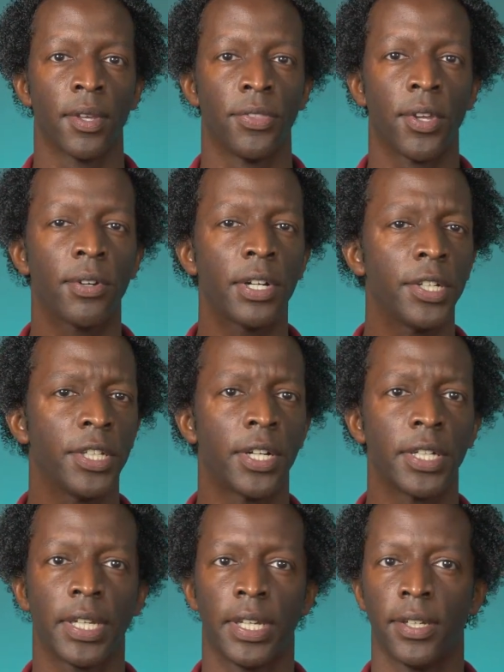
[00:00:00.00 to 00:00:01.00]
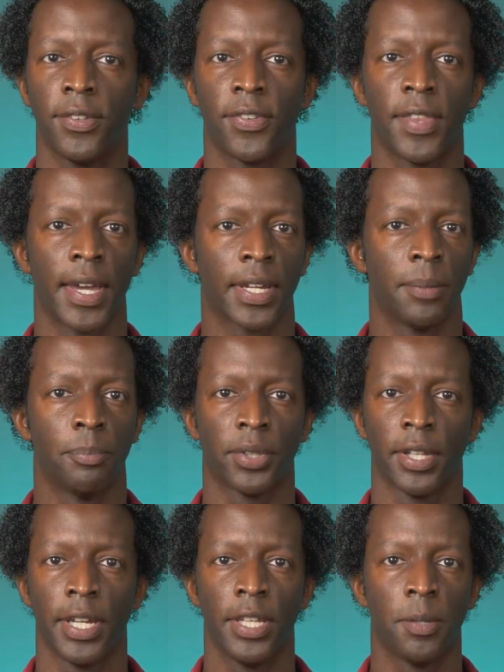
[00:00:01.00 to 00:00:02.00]
There are young kids that can
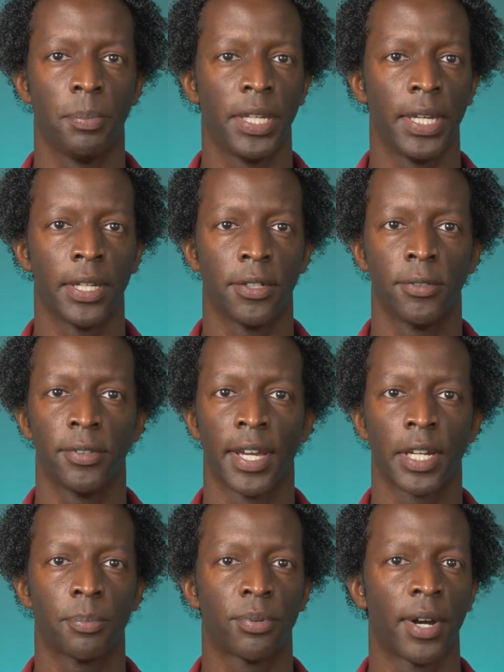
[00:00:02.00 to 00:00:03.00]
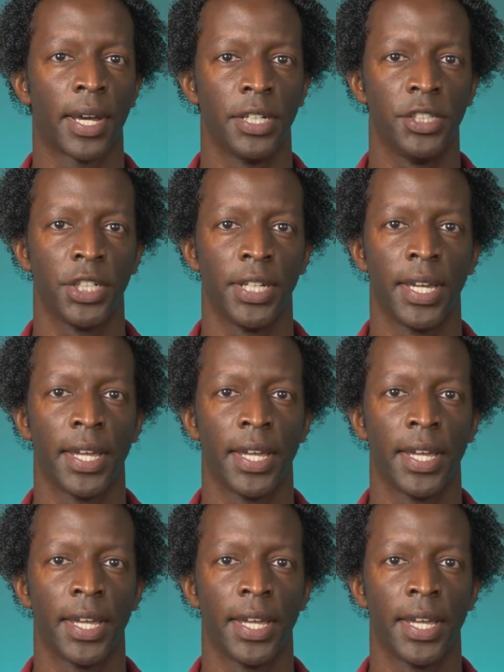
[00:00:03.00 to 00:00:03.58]
play the piano like a prodigy